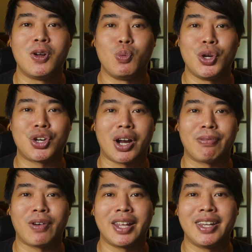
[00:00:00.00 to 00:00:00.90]
which I
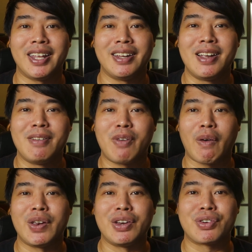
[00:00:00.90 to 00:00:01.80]
find it
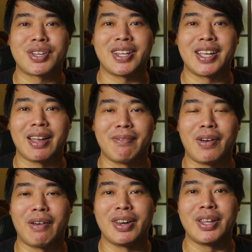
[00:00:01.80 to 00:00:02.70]
very interesting and
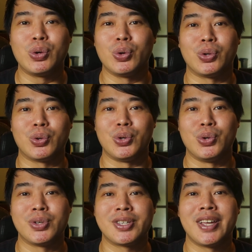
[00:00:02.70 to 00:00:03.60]
very good to
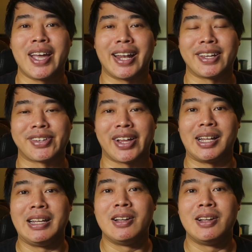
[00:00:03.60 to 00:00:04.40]
use at the start.